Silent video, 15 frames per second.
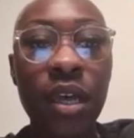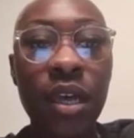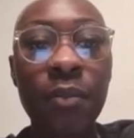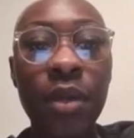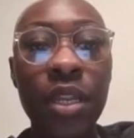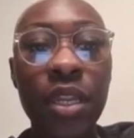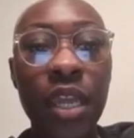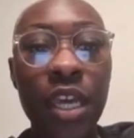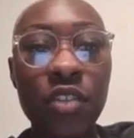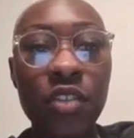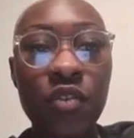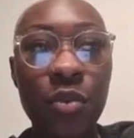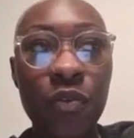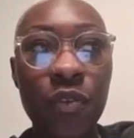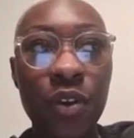But next,
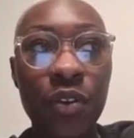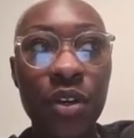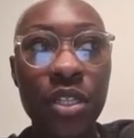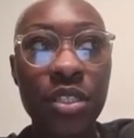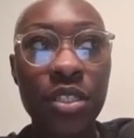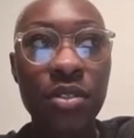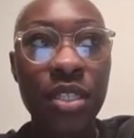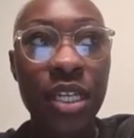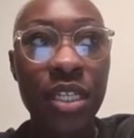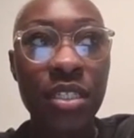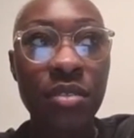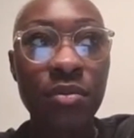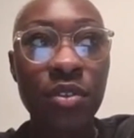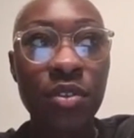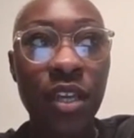we're moving on to
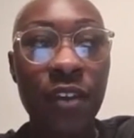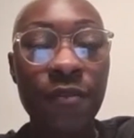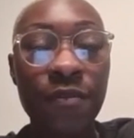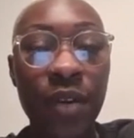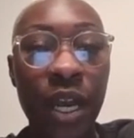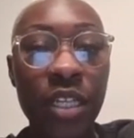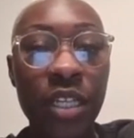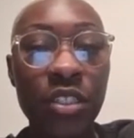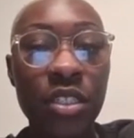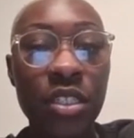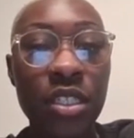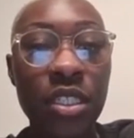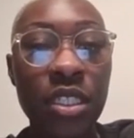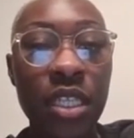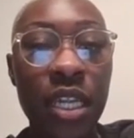decimals and
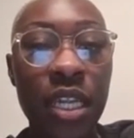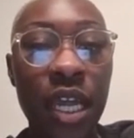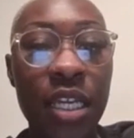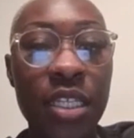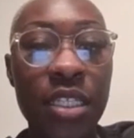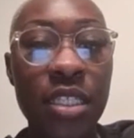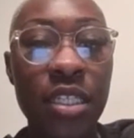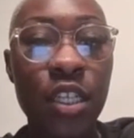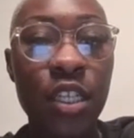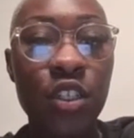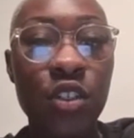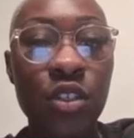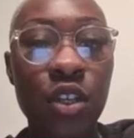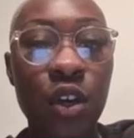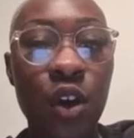fractions, and I can see us
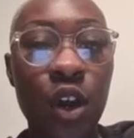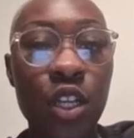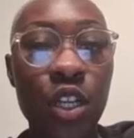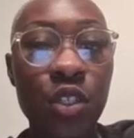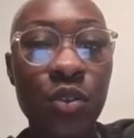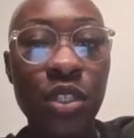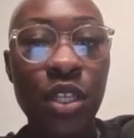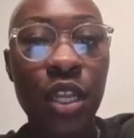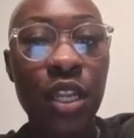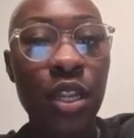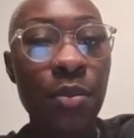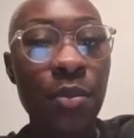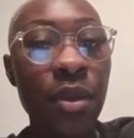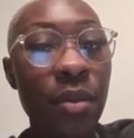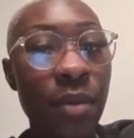using card sorts a
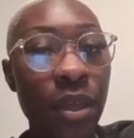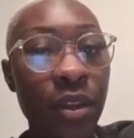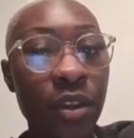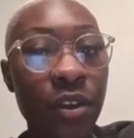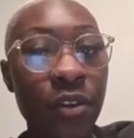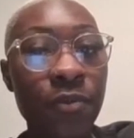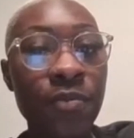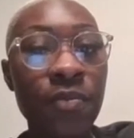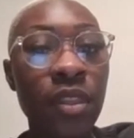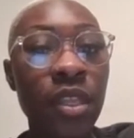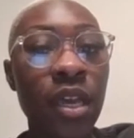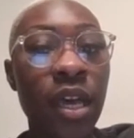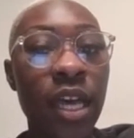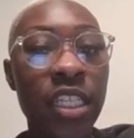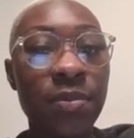little bit better,
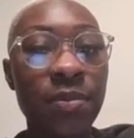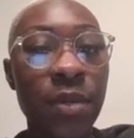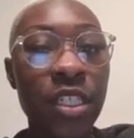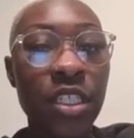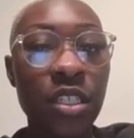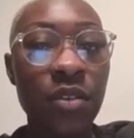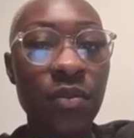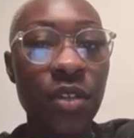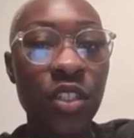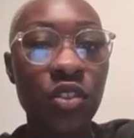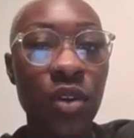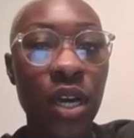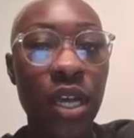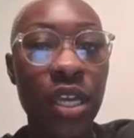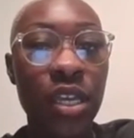especially with
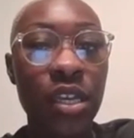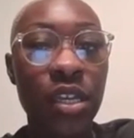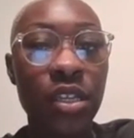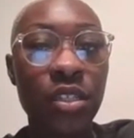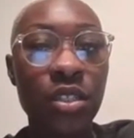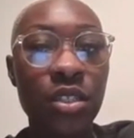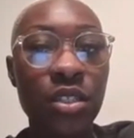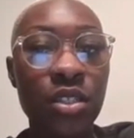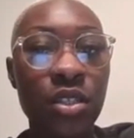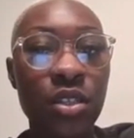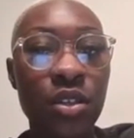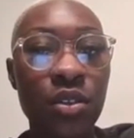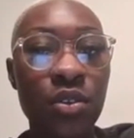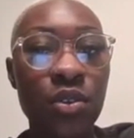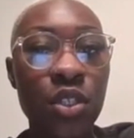trying
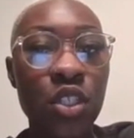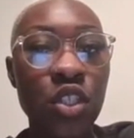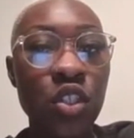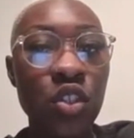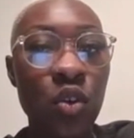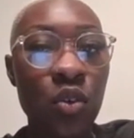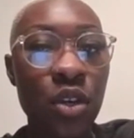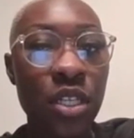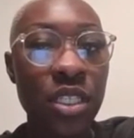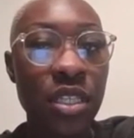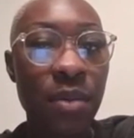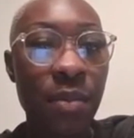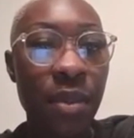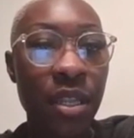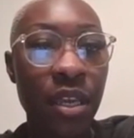to sort
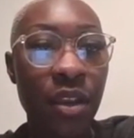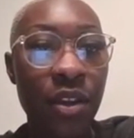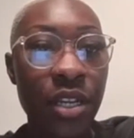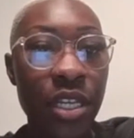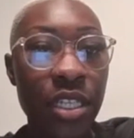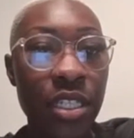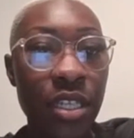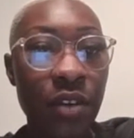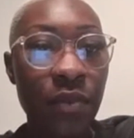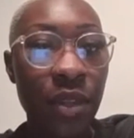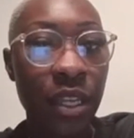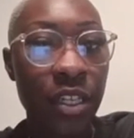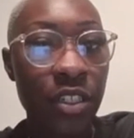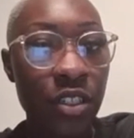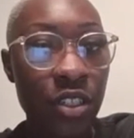similarities and
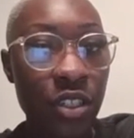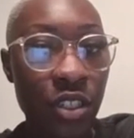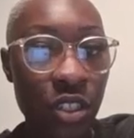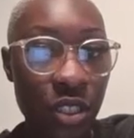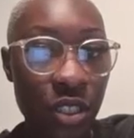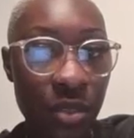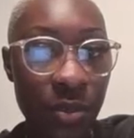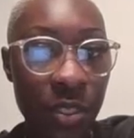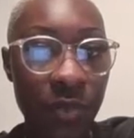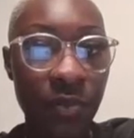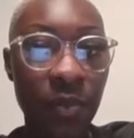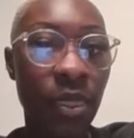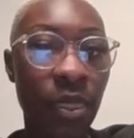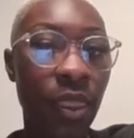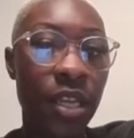relationships.
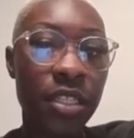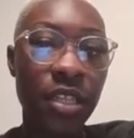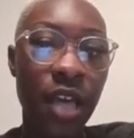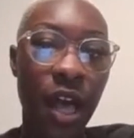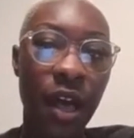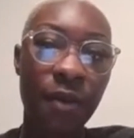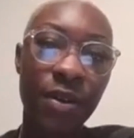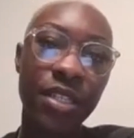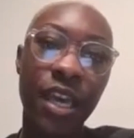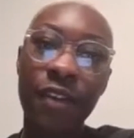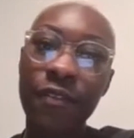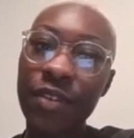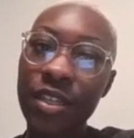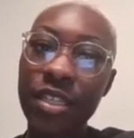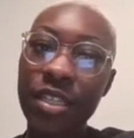So I would
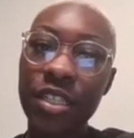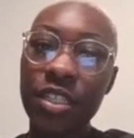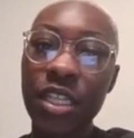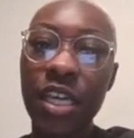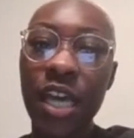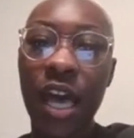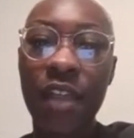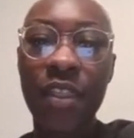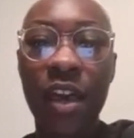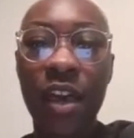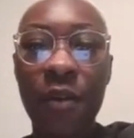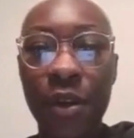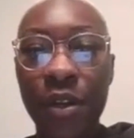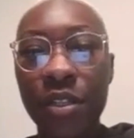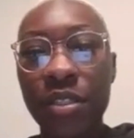definitely see how that
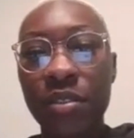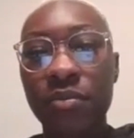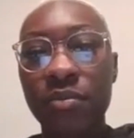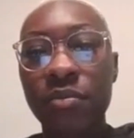works.